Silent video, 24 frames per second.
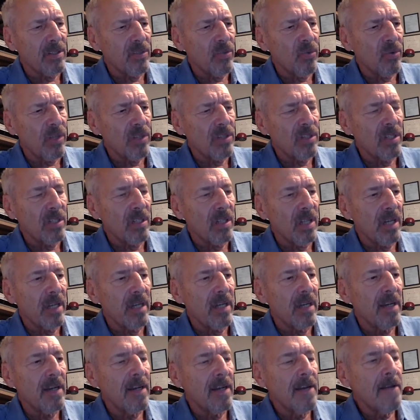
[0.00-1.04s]
It wasn't like
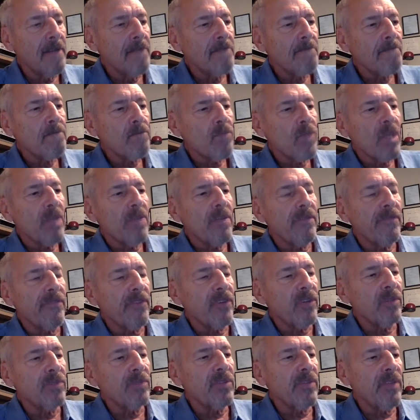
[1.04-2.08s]
the
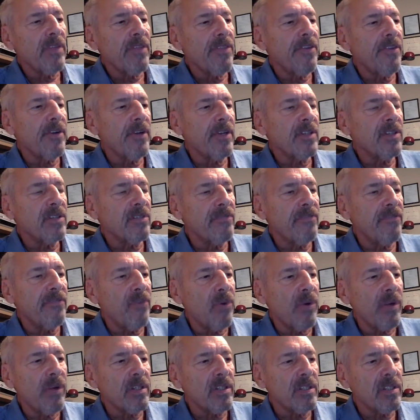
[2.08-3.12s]
films of the 30s and
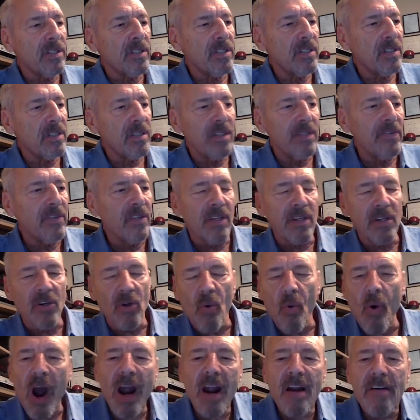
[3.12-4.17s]
40s, even the
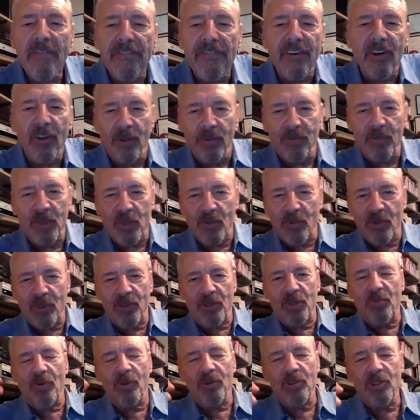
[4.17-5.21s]
noir films, which were
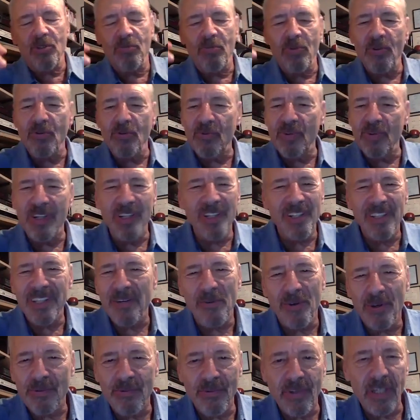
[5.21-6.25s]
supposed to be real, they
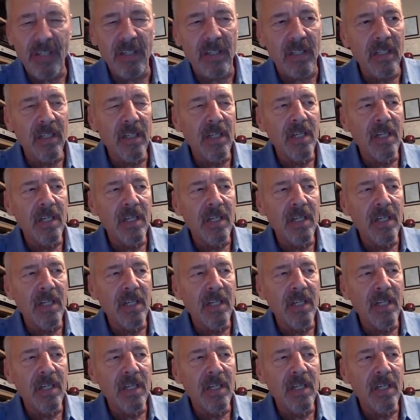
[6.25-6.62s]
weren't real.